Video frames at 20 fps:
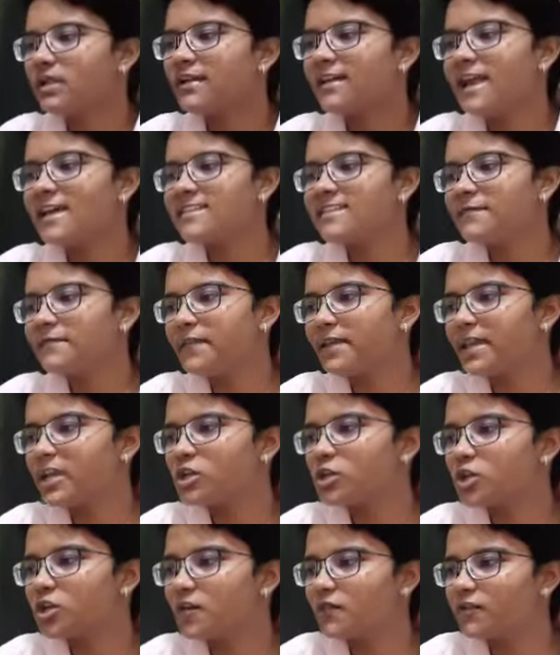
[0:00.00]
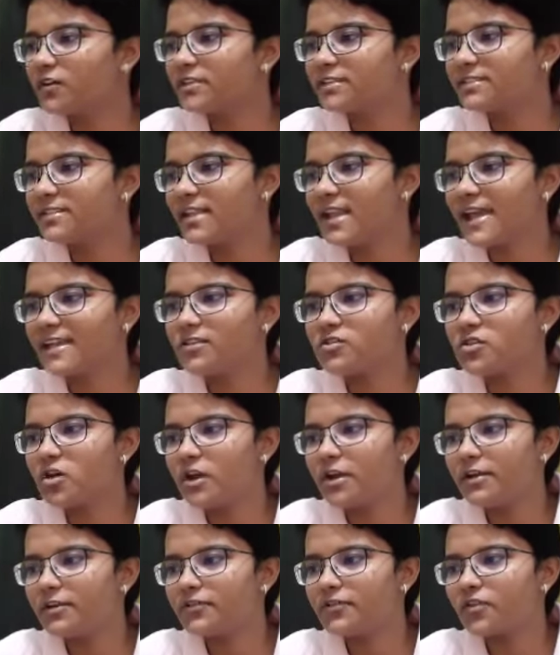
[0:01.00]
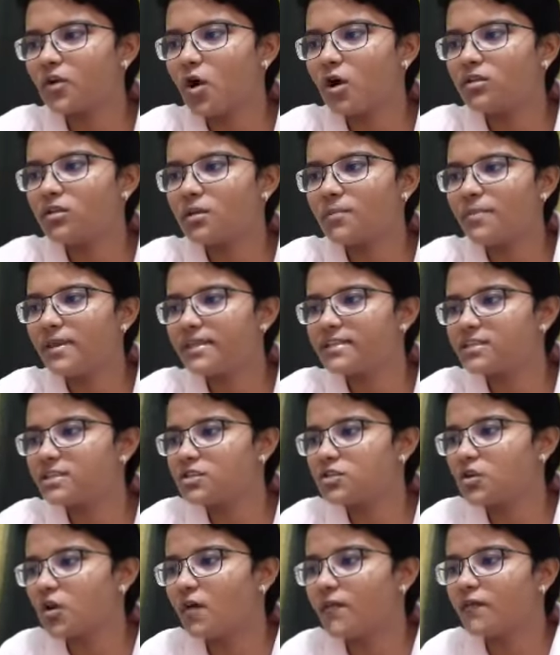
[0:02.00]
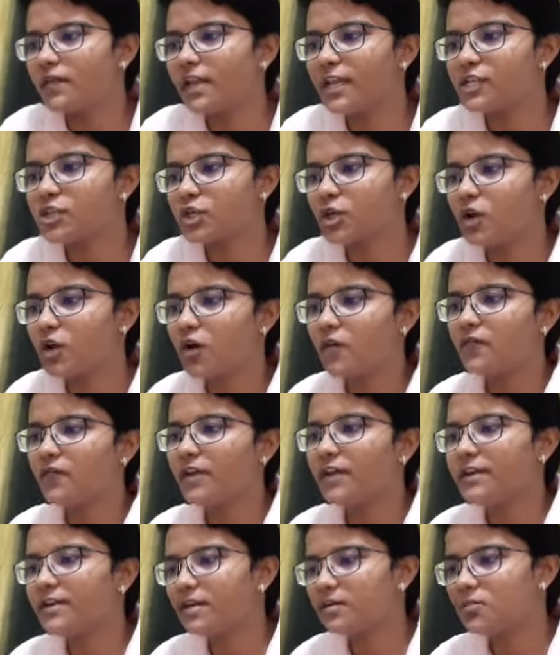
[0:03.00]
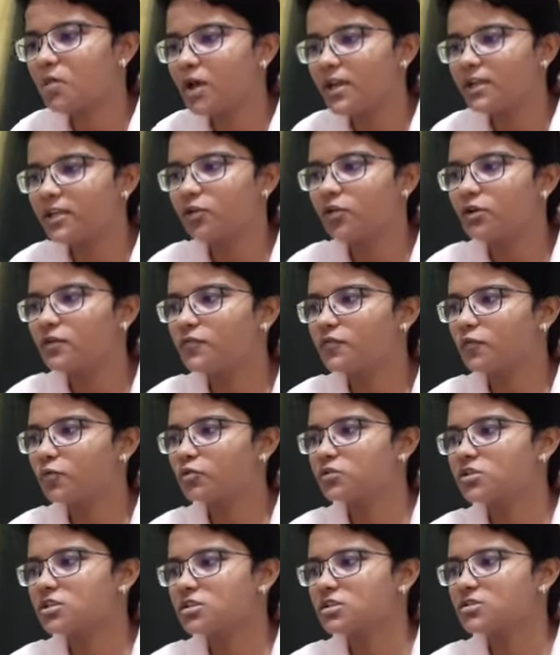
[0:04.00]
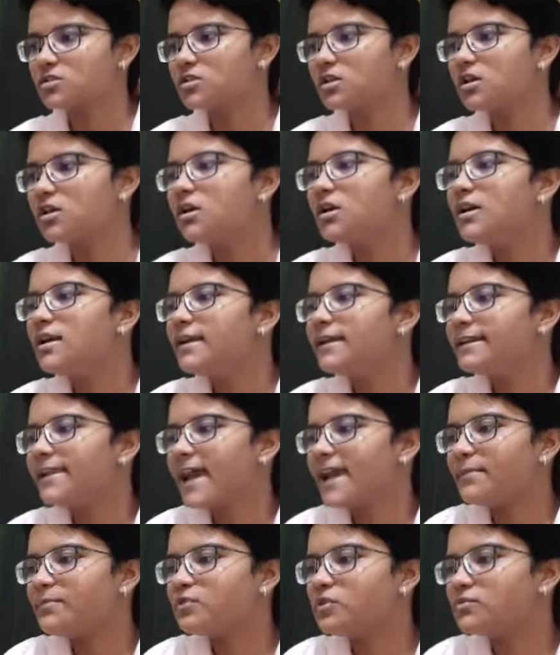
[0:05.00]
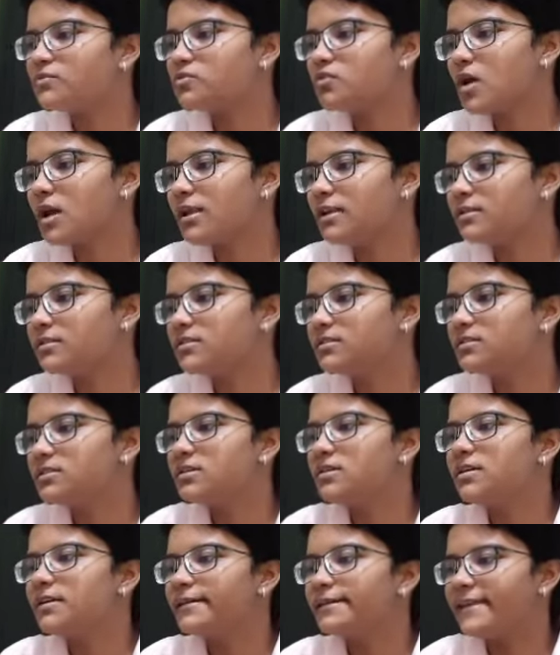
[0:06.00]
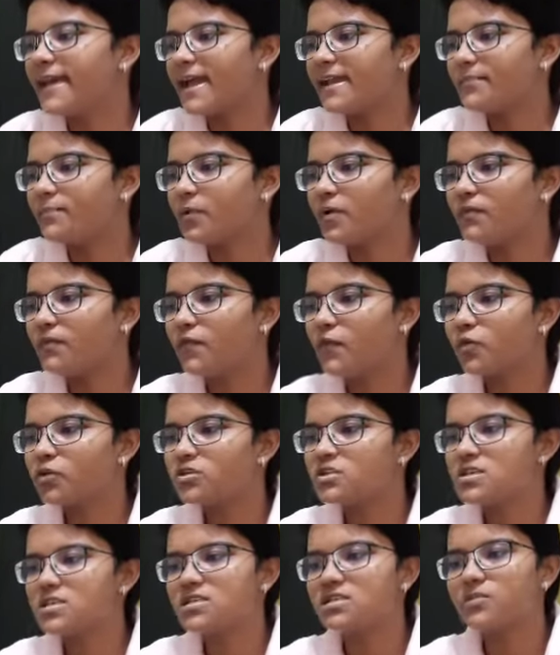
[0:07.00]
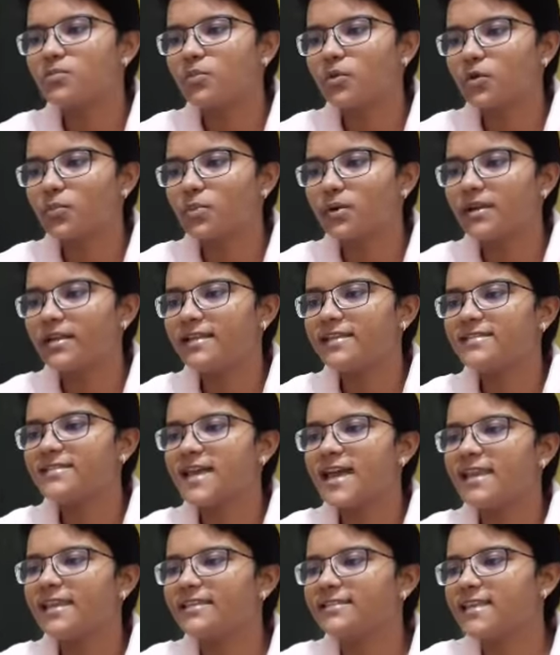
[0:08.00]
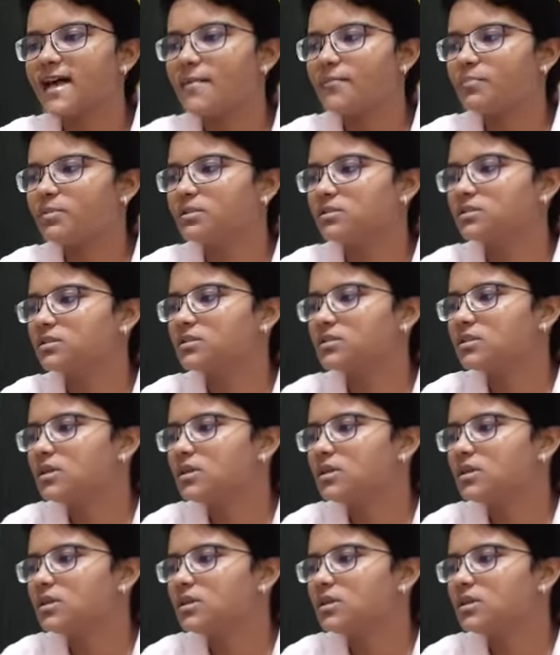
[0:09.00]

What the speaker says: Classification of crystalline solids on the basis of nature of intermolecular forces. Types of solids, type of forces, properties and examples.